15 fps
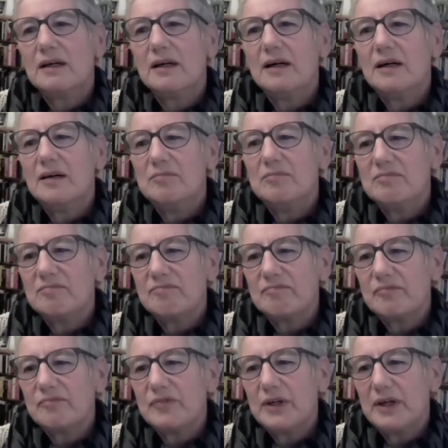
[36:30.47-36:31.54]
you
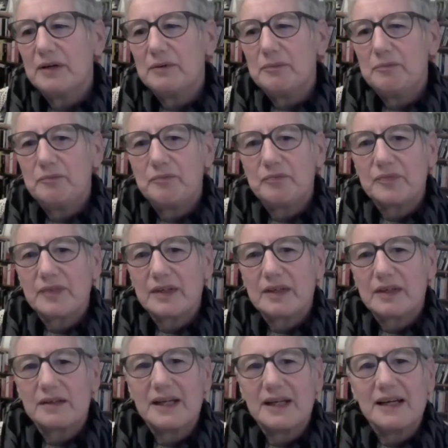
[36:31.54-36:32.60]
know,
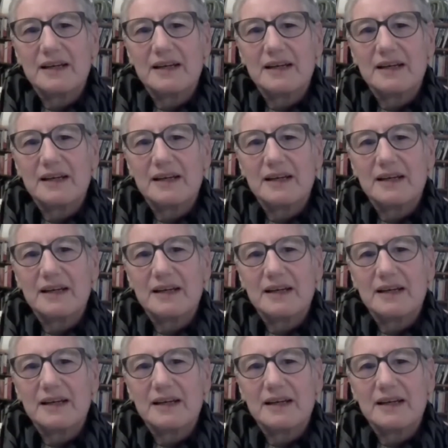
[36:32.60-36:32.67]
thing.